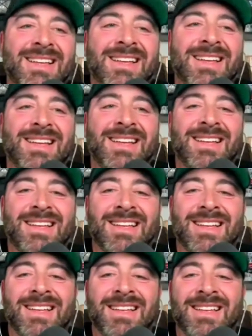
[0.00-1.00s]

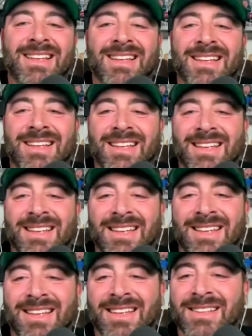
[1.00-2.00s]

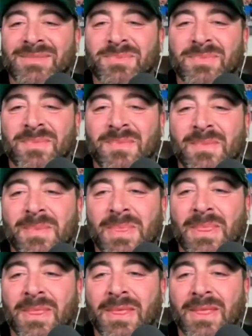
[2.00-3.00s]

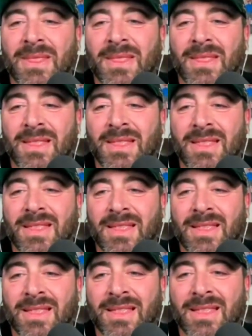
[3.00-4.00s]

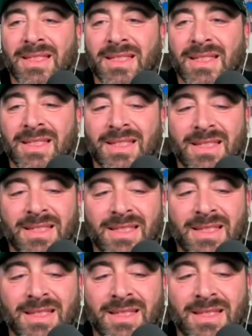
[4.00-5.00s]

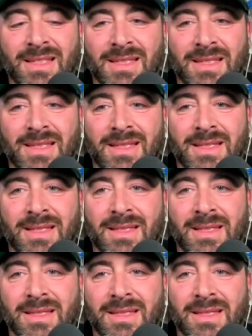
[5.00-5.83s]
No words are spoken by the person on screen.